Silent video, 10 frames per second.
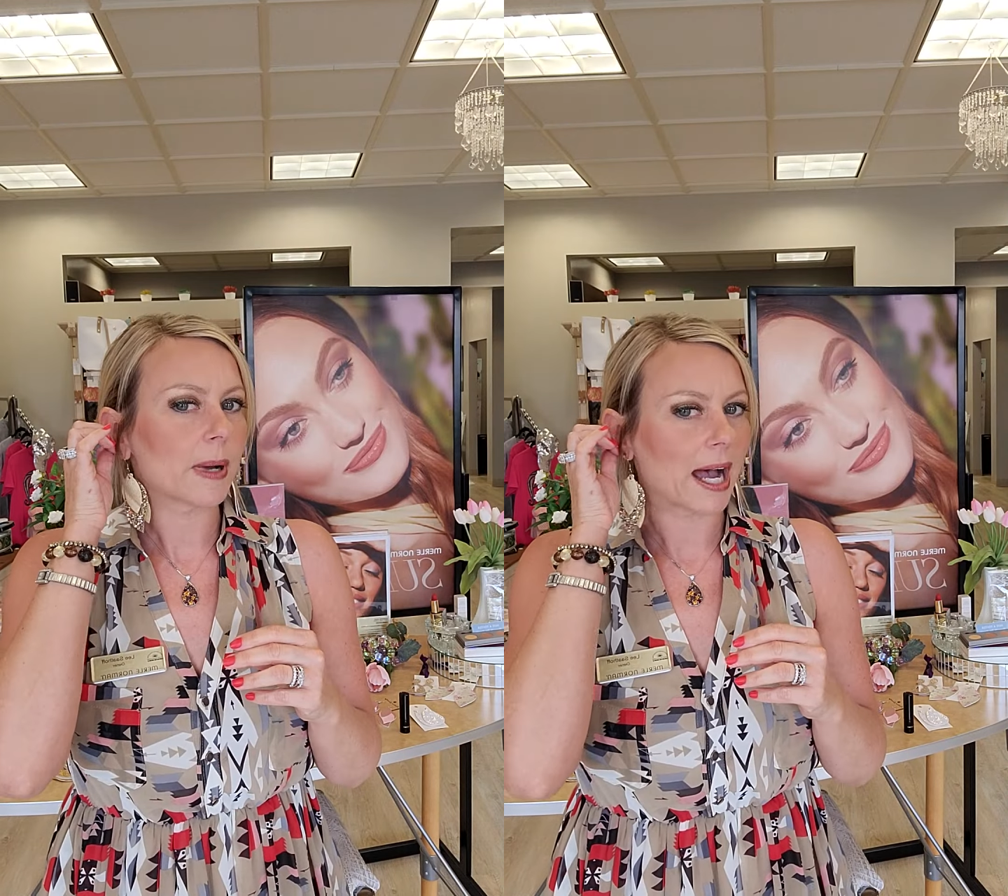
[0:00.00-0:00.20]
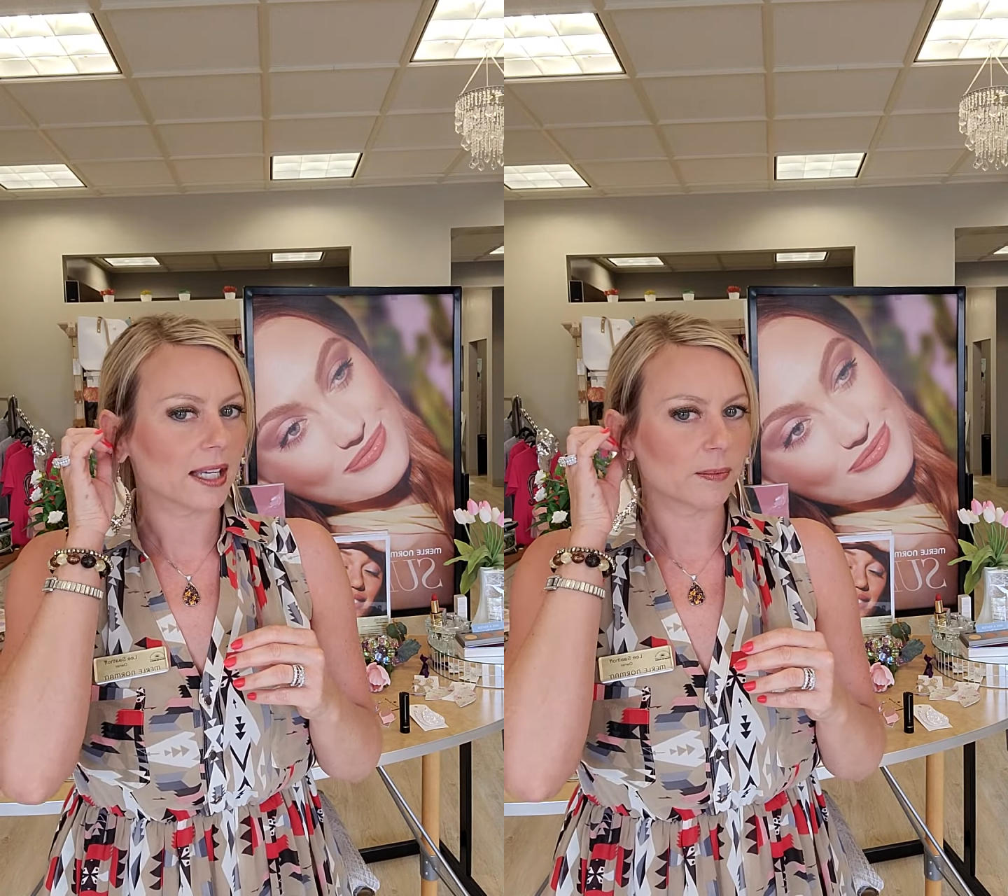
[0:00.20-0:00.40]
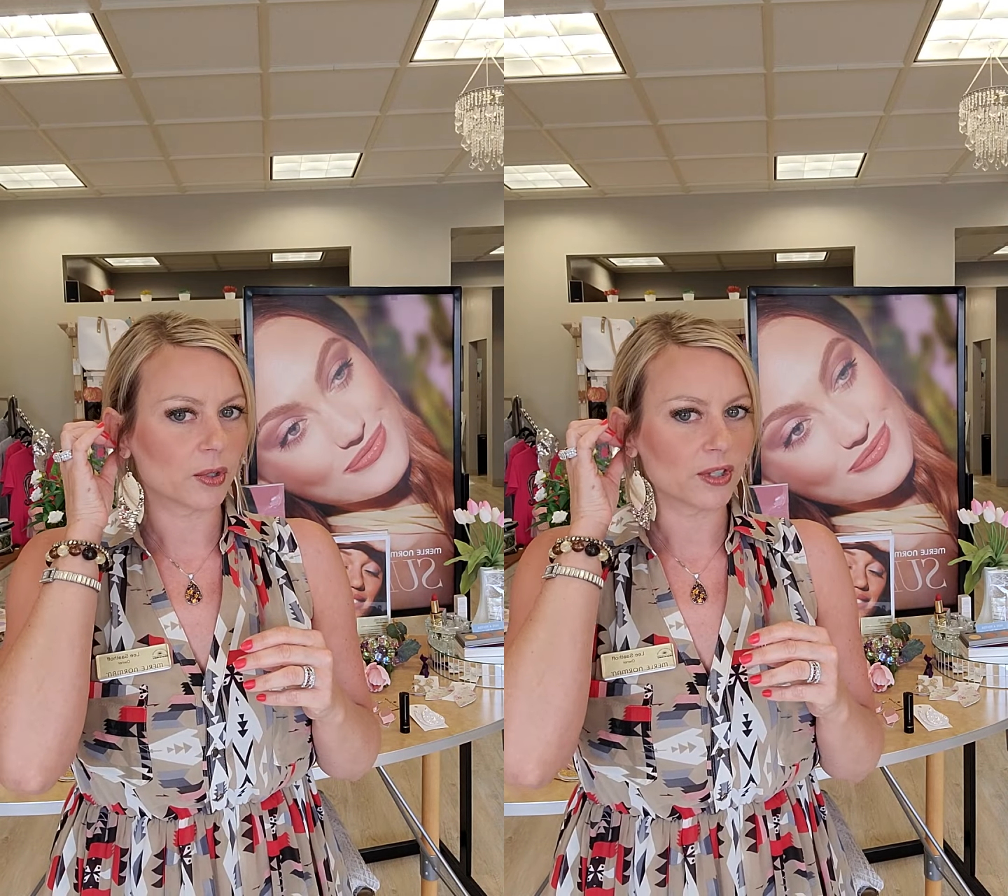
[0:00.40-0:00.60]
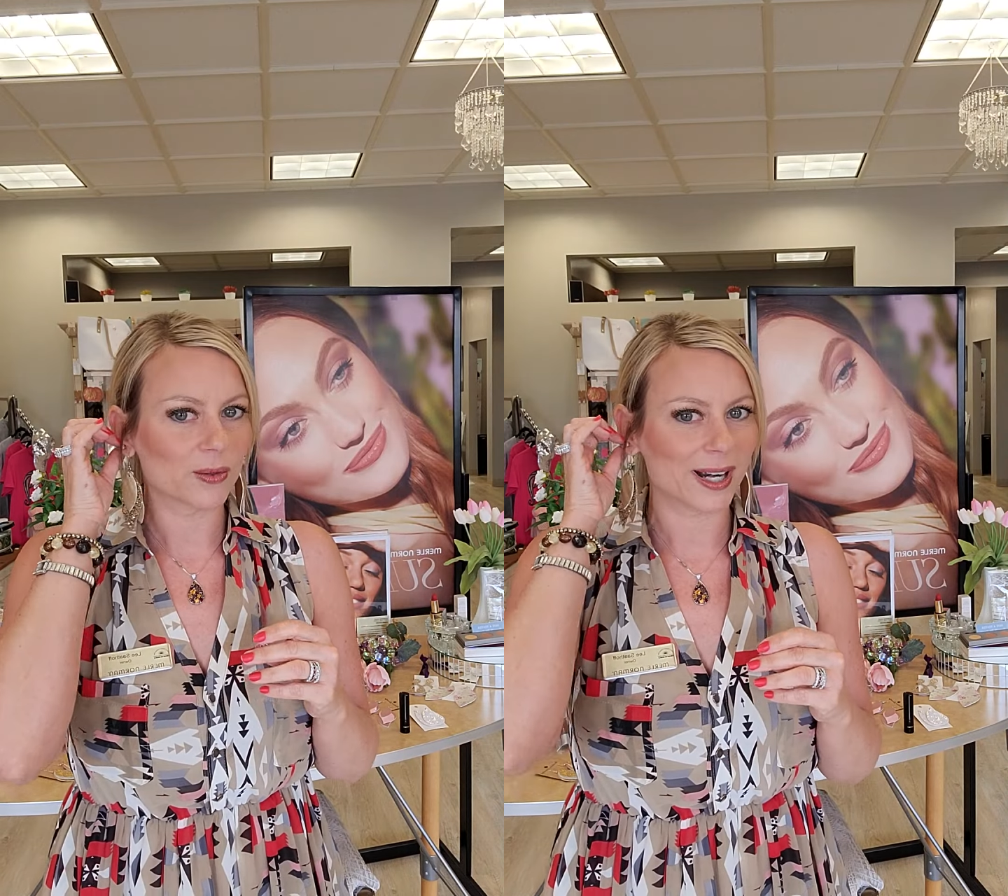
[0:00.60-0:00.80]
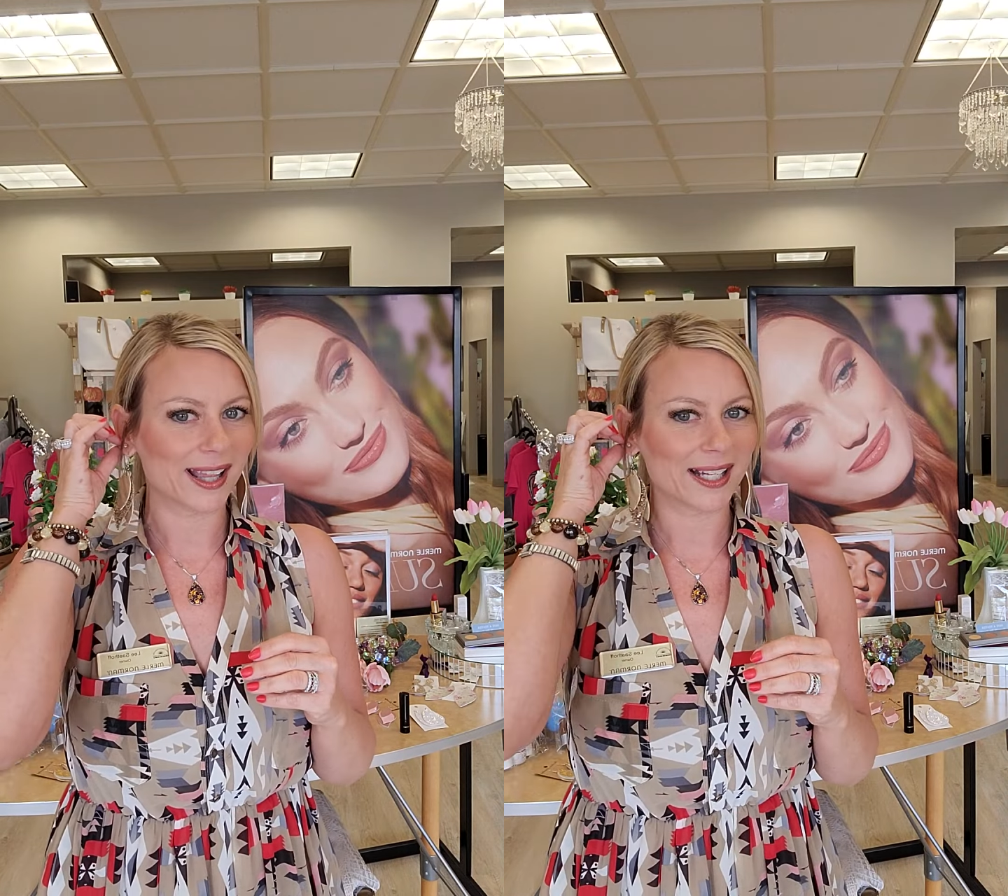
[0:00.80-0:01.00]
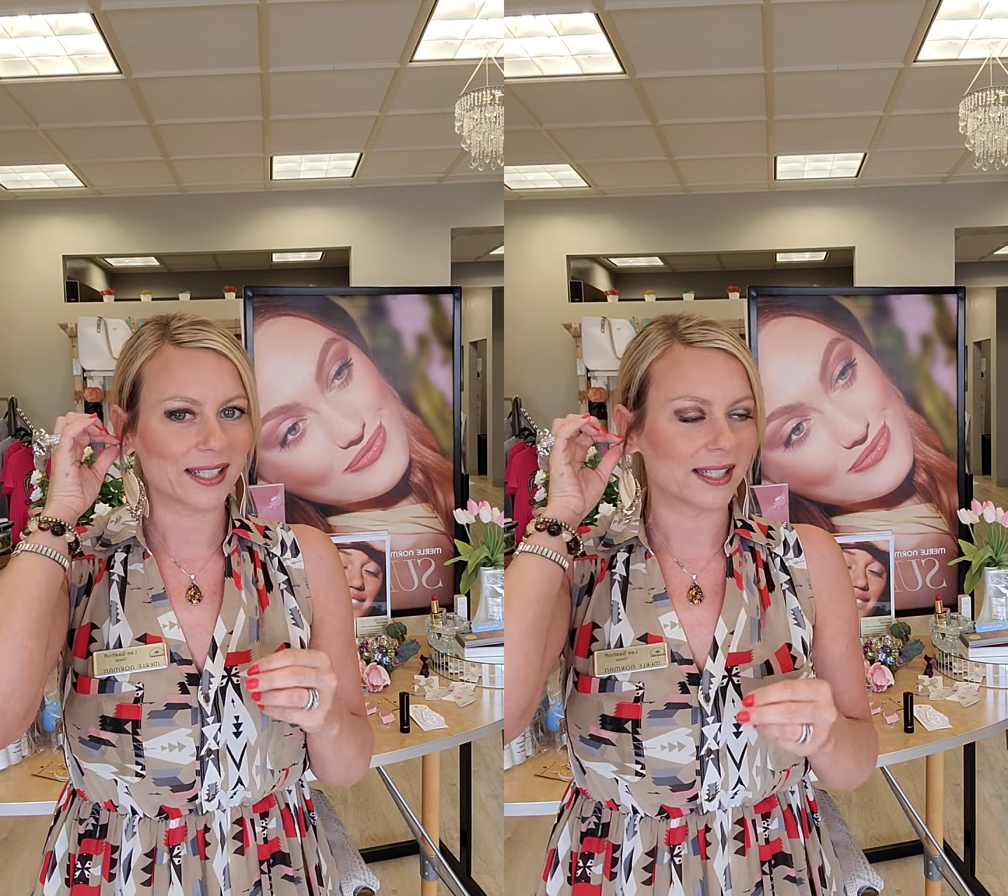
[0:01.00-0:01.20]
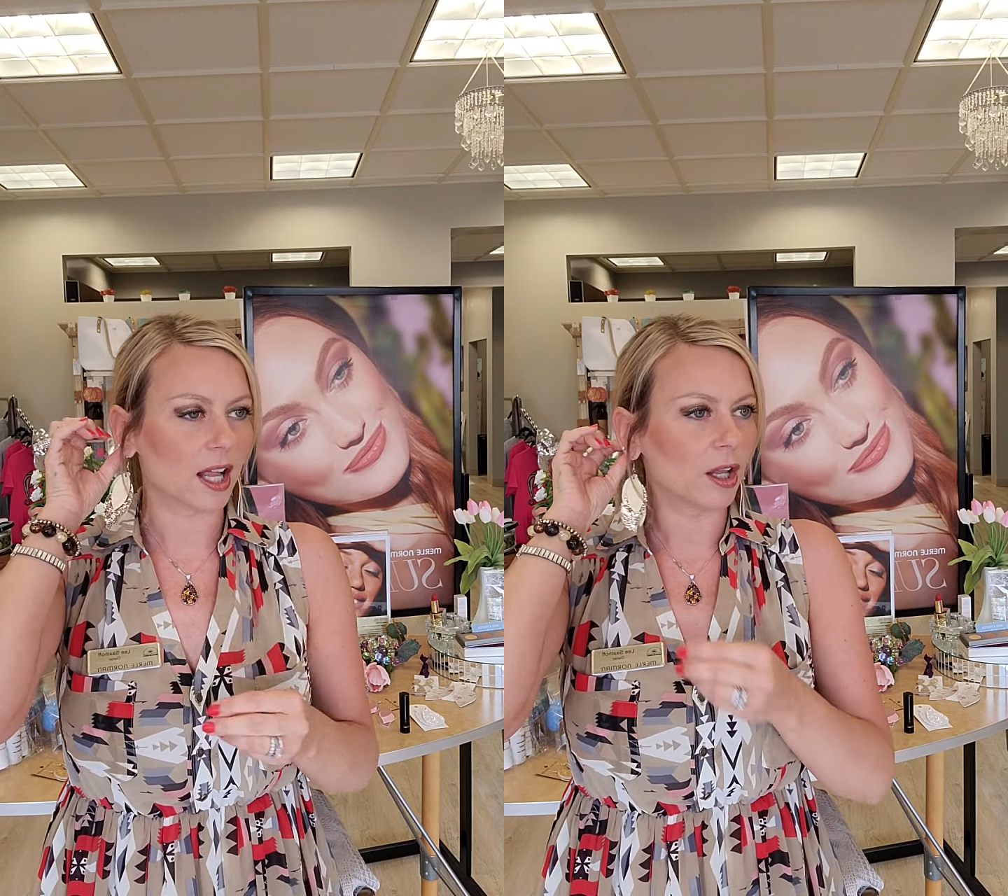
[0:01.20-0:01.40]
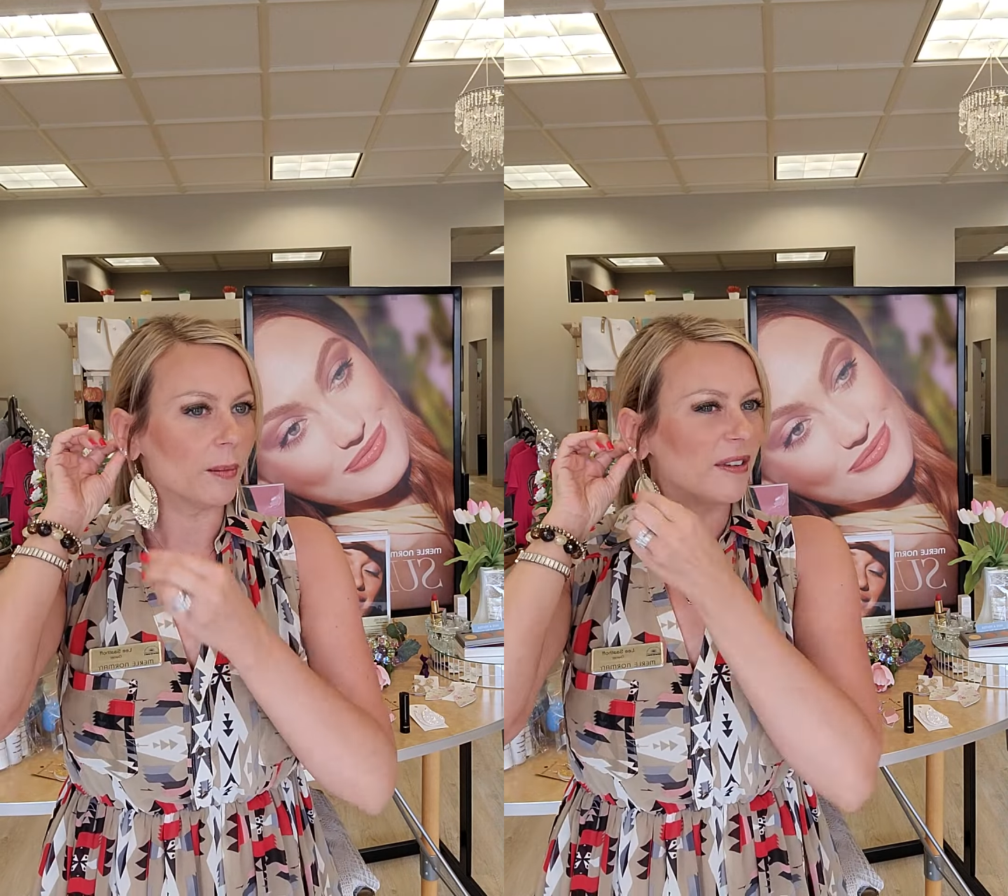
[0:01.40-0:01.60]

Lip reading: possible is what I like to tell them.